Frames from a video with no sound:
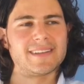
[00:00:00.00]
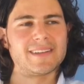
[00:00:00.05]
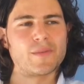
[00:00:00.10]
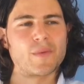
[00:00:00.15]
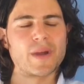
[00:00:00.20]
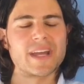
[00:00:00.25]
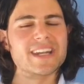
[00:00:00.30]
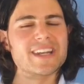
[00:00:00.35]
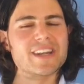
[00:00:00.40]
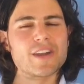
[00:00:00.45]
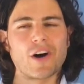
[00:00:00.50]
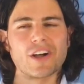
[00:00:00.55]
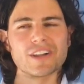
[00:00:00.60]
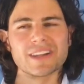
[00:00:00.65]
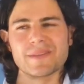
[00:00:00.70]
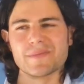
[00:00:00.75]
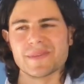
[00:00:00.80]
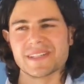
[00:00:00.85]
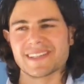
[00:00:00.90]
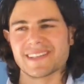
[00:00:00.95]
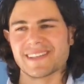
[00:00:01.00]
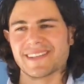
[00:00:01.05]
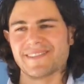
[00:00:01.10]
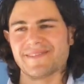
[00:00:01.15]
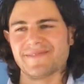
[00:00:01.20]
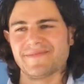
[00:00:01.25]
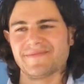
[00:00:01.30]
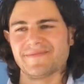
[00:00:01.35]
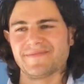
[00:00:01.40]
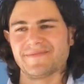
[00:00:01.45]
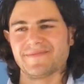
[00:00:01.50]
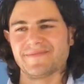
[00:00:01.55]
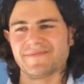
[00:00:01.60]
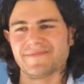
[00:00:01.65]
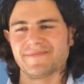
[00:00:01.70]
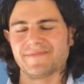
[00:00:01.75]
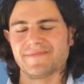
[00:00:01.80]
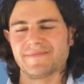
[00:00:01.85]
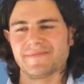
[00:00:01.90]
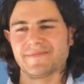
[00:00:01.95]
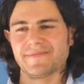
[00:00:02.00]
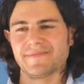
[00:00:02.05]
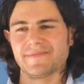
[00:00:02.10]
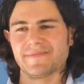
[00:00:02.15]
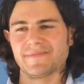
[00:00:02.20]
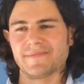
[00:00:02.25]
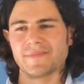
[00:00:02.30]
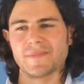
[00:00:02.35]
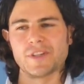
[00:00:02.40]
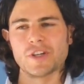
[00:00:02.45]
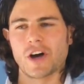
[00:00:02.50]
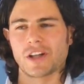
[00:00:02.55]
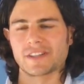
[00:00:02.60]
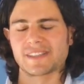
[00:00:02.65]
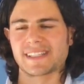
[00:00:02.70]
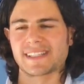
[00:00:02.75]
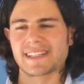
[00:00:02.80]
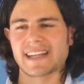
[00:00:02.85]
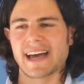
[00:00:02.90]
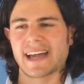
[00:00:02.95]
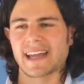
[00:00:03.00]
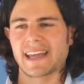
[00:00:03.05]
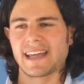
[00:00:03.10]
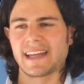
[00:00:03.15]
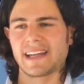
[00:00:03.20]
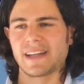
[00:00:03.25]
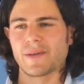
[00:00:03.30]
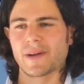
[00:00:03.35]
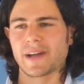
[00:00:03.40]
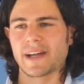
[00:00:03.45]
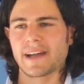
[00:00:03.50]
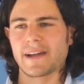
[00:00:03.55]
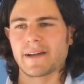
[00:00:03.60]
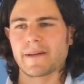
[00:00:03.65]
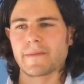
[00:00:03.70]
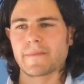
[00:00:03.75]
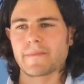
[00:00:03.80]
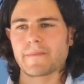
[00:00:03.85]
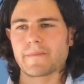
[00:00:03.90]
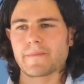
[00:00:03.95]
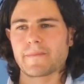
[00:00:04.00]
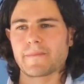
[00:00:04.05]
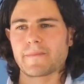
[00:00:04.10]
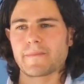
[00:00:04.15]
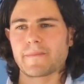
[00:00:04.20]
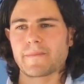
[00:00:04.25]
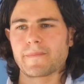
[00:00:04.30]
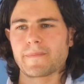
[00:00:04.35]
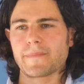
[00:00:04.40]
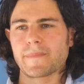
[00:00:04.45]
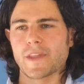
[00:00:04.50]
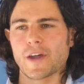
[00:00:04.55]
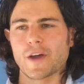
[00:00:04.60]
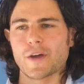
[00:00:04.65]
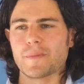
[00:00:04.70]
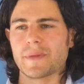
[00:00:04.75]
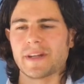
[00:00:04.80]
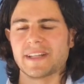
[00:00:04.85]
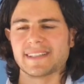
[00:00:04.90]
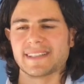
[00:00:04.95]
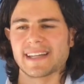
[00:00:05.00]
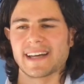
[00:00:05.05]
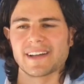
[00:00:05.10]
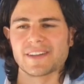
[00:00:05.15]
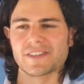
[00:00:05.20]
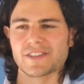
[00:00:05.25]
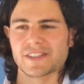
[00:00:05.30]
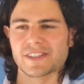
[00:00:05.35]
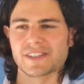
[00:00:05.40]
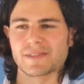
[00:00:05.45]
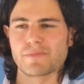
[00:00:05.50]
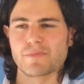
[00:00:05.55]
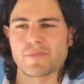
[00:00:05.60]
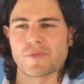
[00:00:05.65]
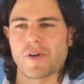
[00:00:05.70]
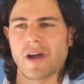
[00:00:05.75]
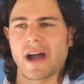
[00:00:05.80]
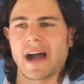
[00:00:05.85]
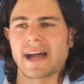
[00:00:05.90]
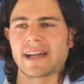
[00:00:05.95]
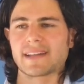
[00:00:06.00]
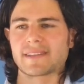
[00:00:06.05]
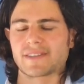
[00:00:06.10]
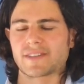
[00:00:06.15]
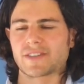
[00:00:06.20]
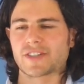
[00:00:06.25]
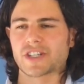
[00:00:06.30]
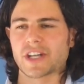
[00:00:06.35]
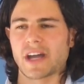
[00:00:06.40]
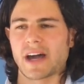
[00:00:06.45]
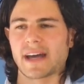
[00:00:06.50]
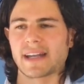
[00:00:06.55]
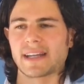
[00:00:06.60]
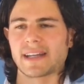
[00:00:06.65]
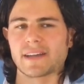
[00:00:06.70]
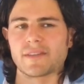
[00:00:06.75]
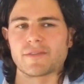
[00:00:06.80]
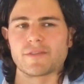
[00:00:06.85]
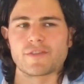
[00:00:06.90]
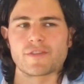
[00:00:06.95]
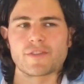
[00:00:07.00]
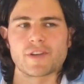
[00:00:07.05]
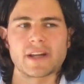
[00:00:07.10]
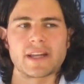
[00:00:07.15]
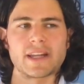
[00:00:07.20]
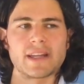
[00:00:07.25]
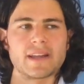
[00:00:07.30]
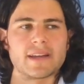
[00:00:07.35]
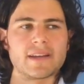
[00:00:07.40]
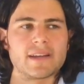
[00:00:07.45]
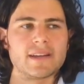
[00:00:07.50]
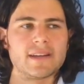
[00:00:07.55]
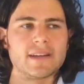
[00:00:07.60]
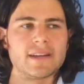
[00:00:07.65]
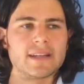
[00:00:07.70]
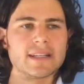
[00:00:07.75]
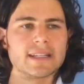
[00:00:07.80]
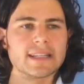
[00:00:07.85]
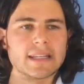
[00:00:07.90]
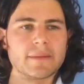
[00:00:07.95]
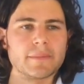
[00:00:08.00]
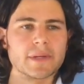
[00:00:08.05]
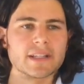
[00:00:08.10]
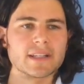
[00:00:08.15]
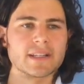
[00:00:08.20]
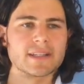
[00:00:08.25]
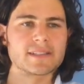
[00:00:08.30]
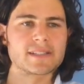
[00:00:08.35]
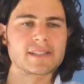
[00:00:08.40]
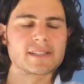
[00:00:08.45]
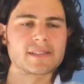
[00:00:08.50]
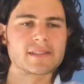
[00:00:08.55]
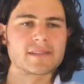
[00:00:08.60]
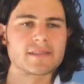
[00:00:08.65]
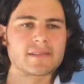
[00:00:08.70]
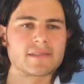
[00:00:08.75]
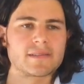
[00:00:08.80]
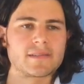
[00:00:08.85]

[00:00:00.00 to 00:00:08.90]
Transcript: We are not limited, not stuck anywhere. Open intelligence, bright, shining and free, limitless